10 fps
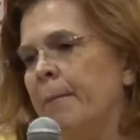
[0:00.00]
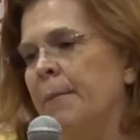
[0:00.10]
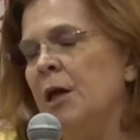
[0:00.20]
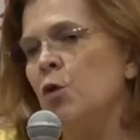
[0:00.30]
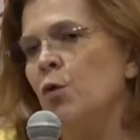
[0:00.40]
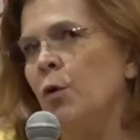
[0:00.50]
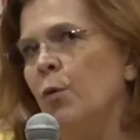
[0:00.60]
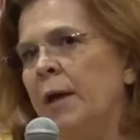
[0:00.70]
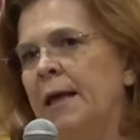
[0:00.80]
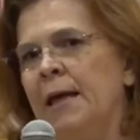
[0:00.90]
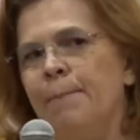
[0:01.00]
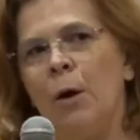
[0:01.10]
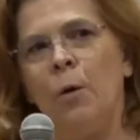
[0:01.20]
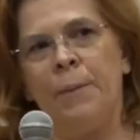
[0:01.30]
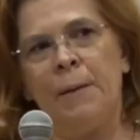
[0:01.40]
make sure we keep
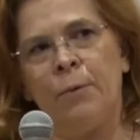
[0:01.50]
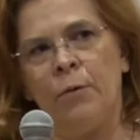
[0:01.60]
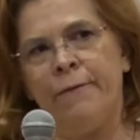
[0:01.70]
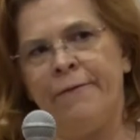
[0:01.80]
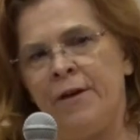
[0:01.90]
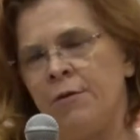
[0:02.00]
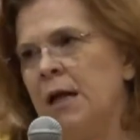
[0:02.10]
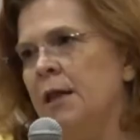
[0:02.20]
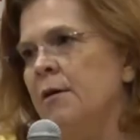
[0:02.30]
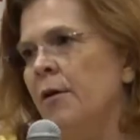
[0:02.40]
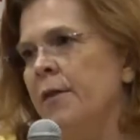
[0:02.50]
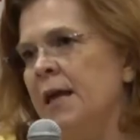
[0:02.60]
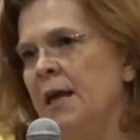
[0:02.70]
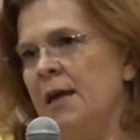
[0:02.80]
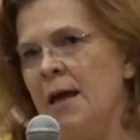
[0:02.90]
our people very clear on
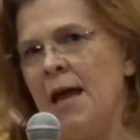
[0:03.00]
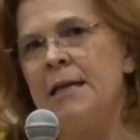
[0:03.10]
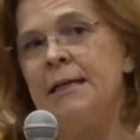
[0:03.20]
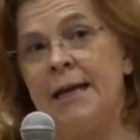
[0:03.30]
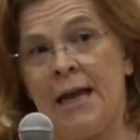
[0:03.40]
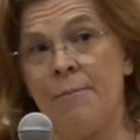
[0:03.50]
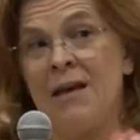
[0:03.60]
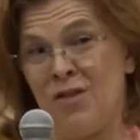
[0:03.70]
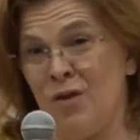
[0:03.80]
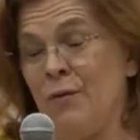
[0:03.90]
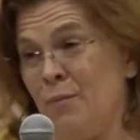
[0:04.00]
the end game and